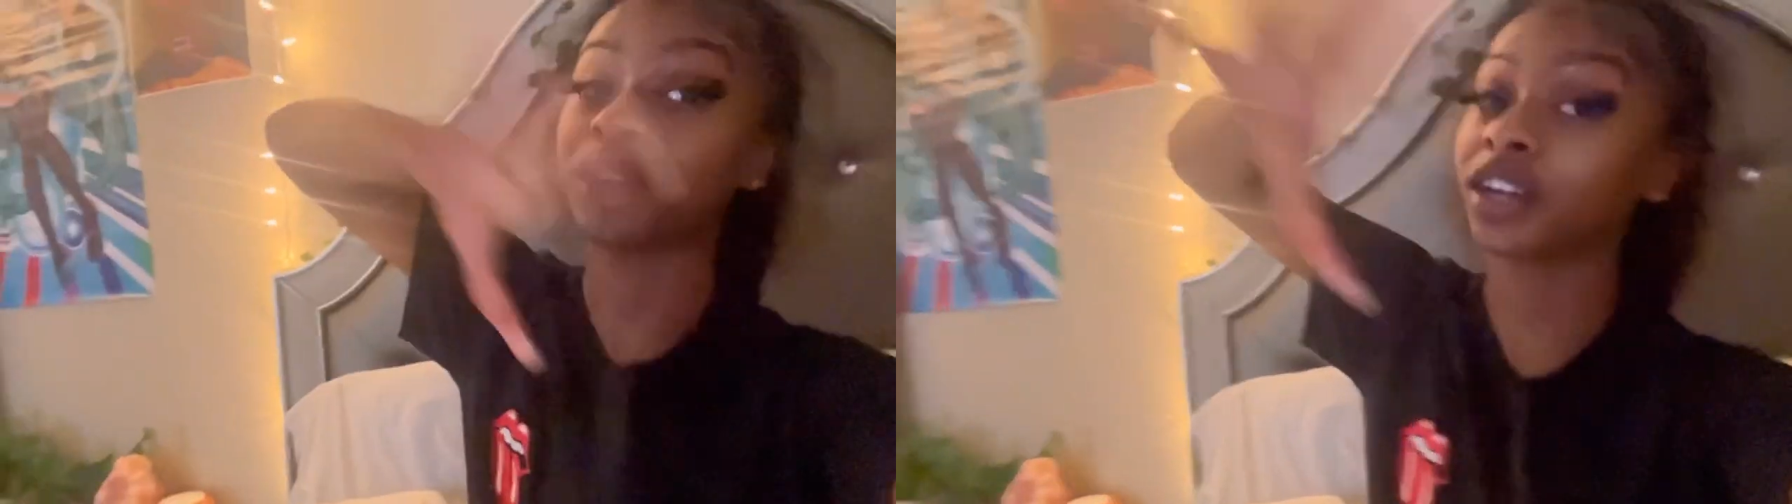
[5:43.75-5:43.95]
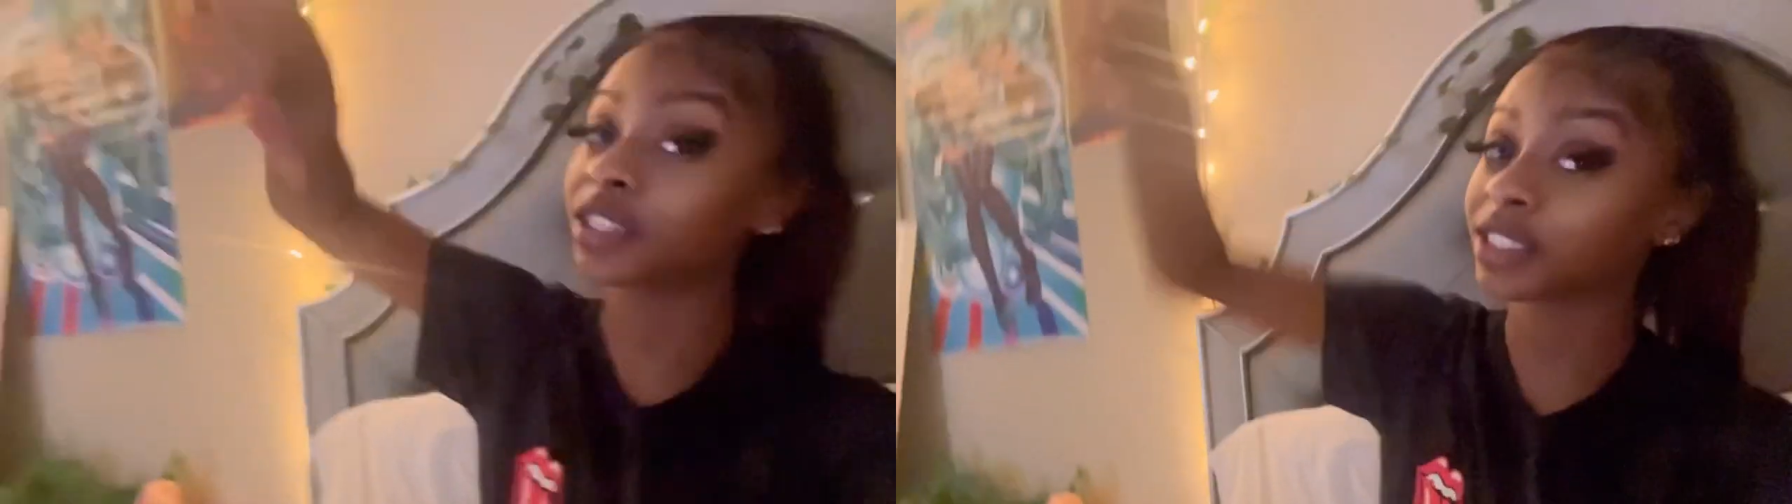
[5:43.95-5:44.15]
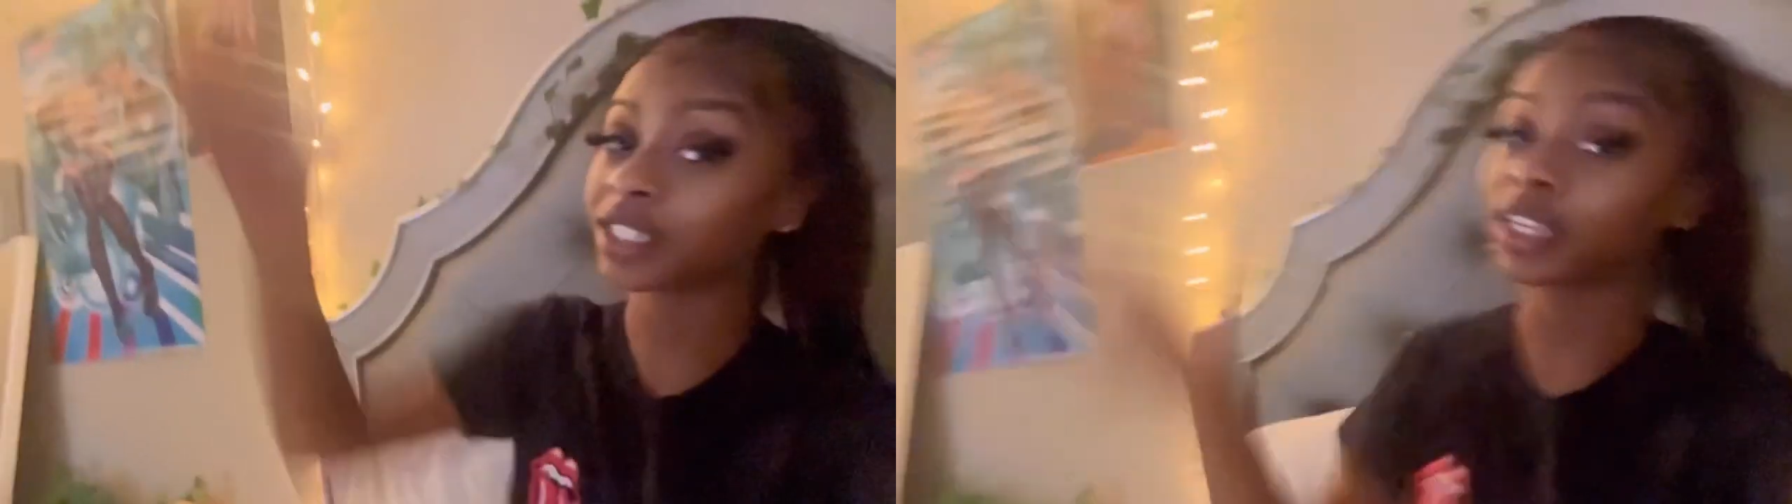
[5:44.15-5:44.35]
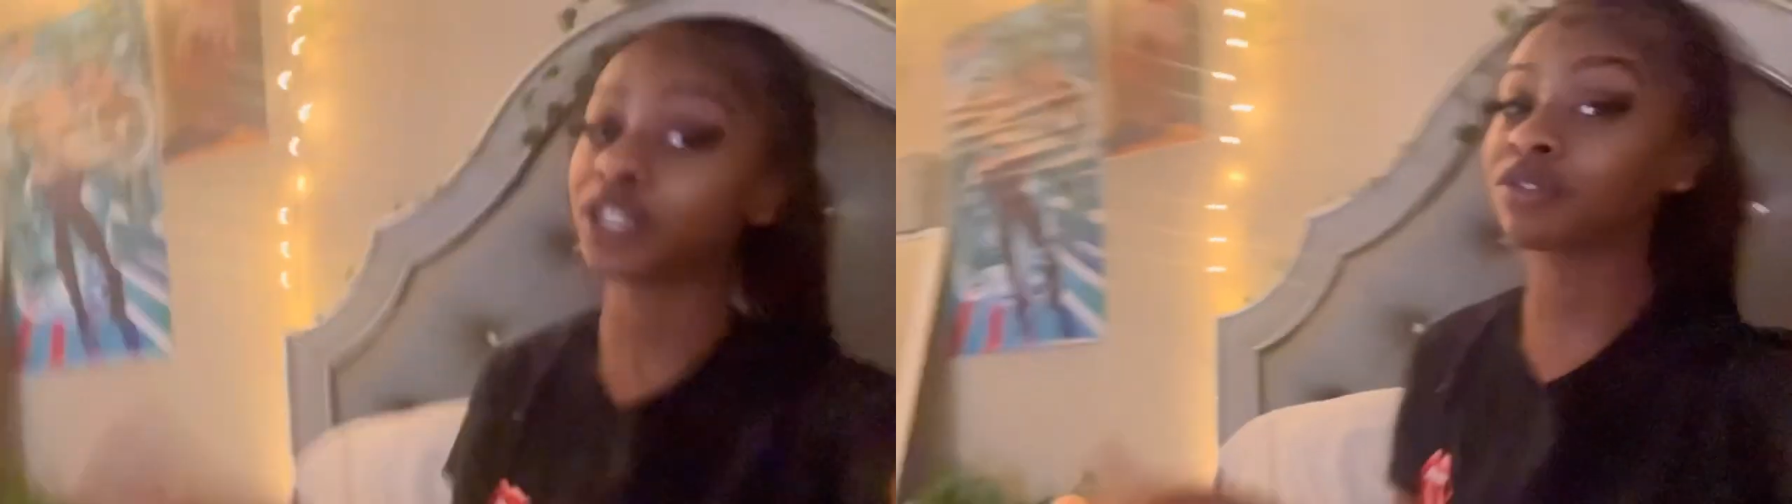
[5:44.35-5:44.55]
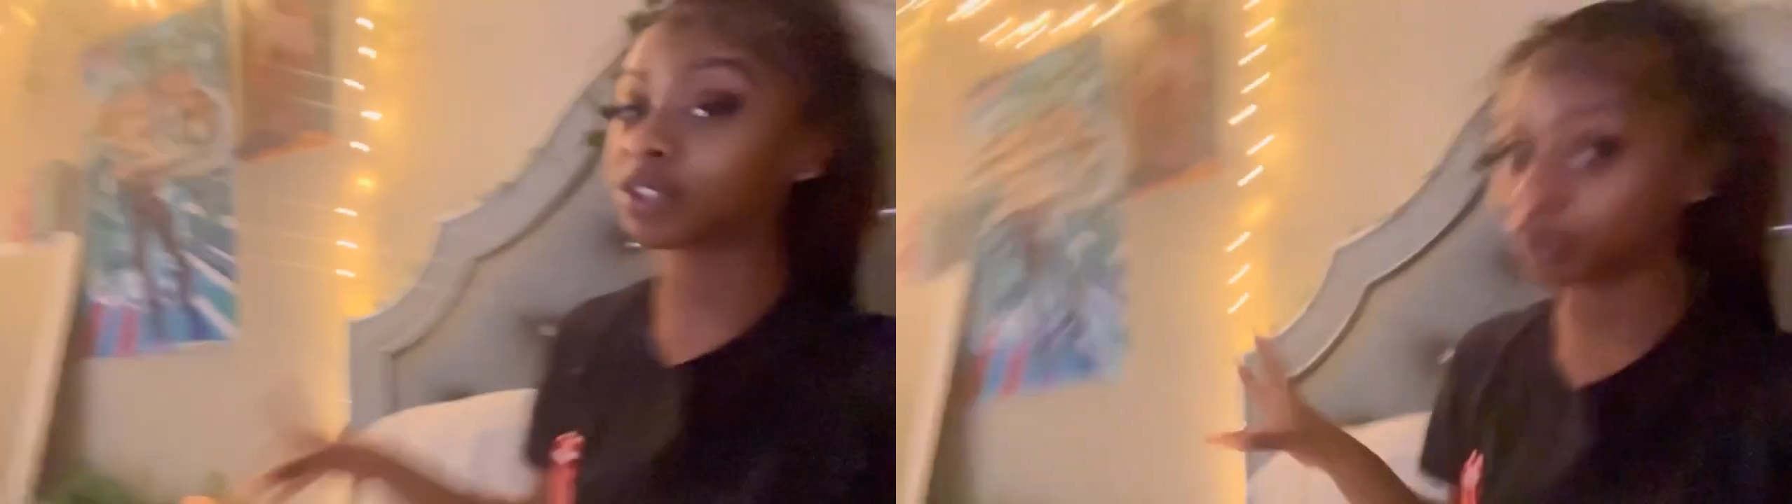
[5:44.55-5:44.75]

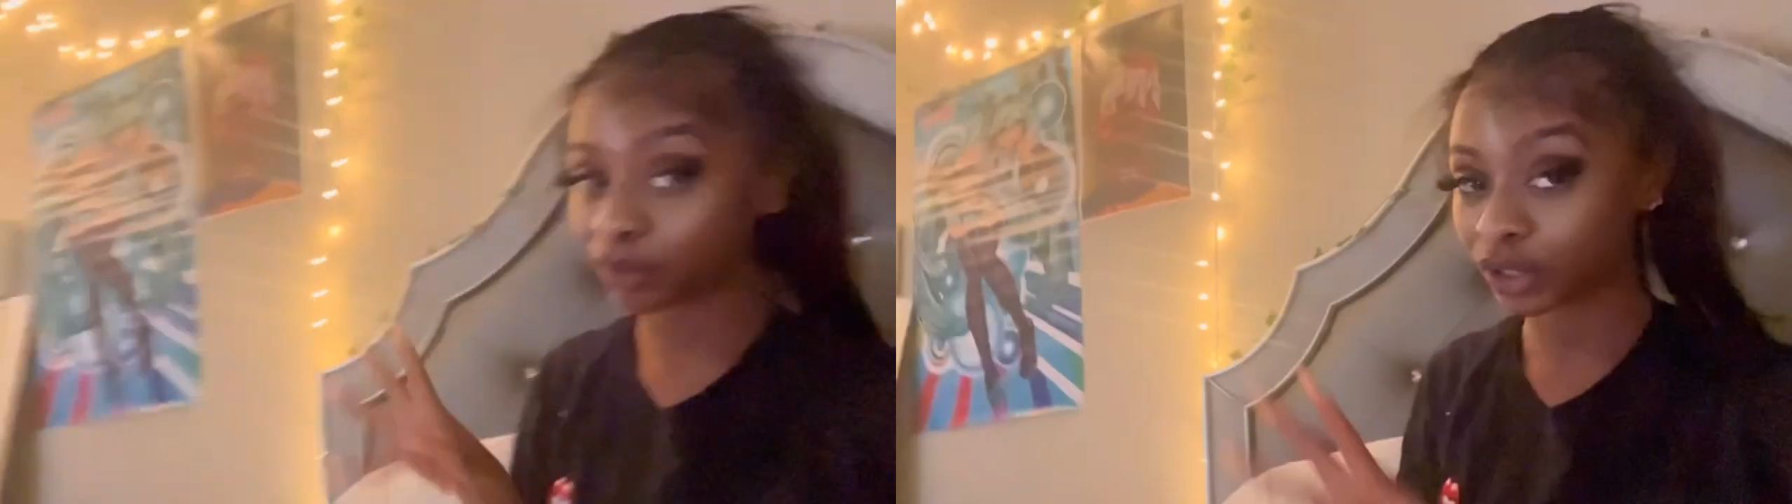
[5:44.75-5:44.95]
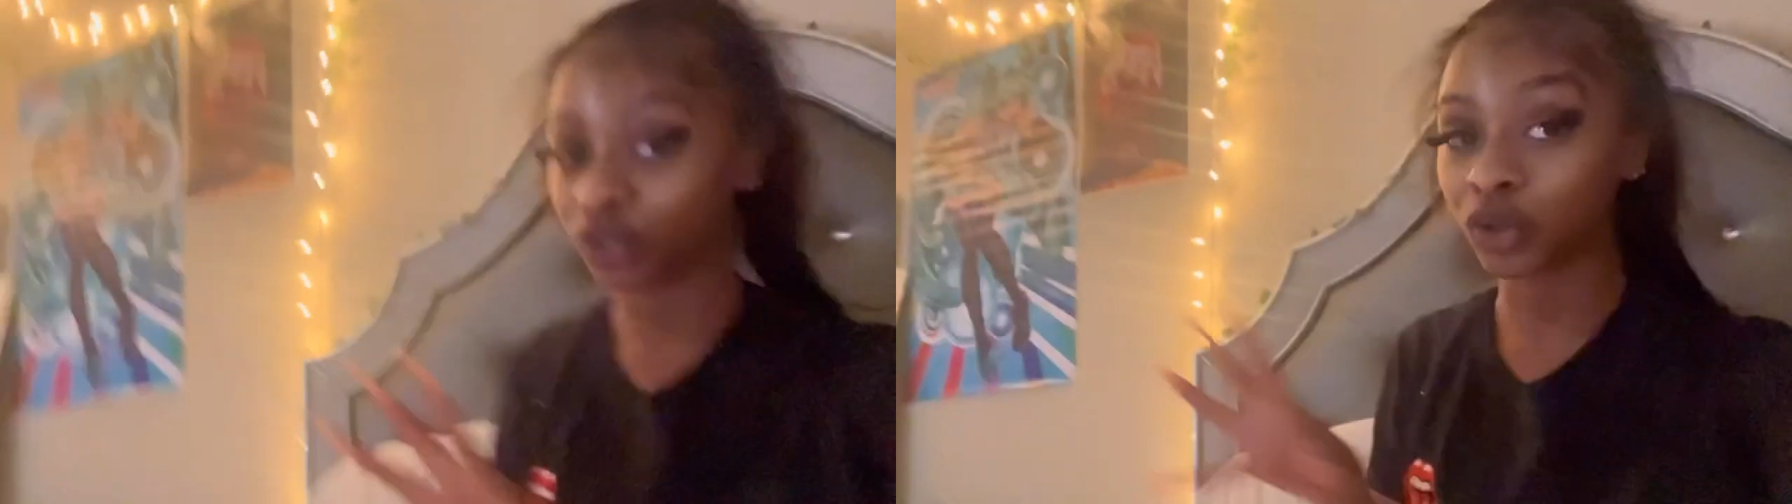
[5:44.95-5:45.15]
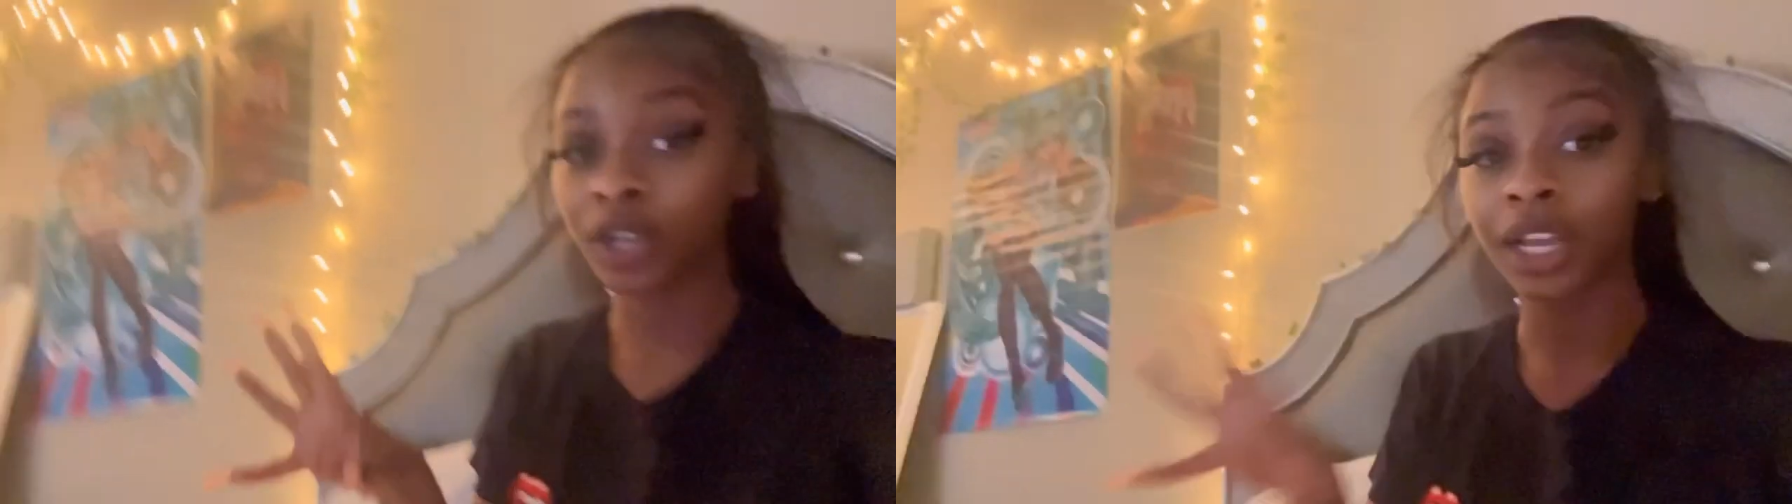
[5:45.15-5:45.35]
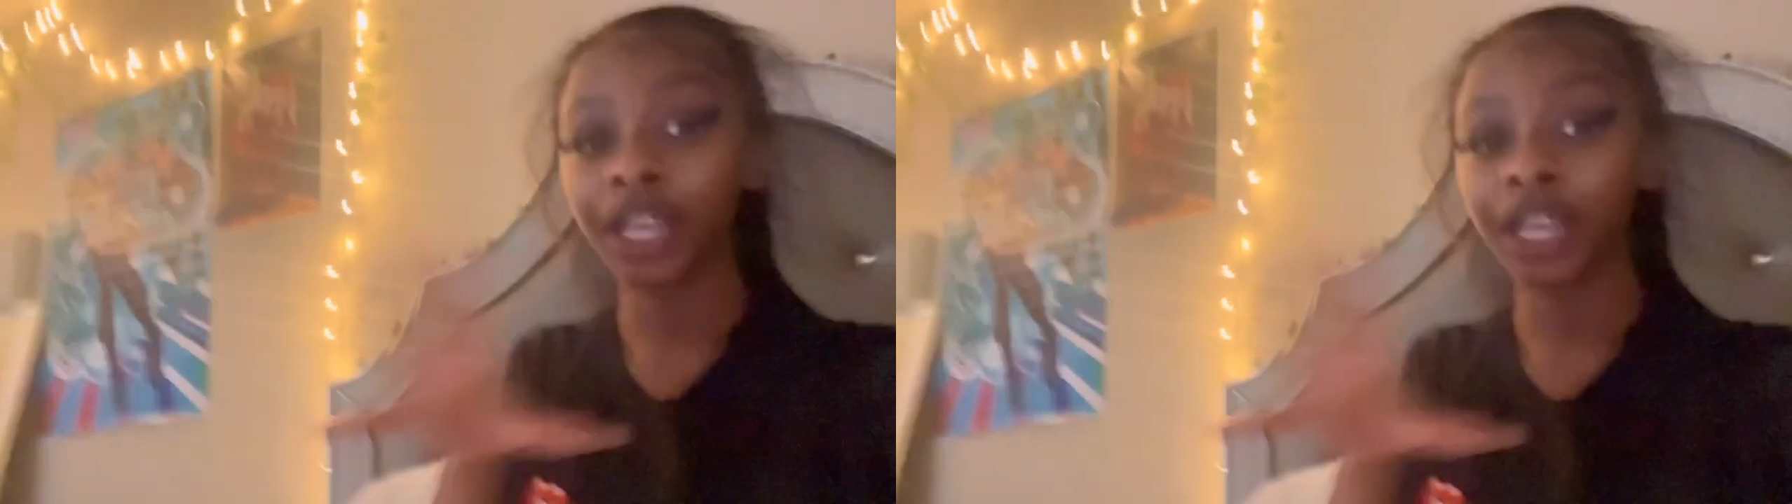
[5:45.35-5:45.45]
yourselves some little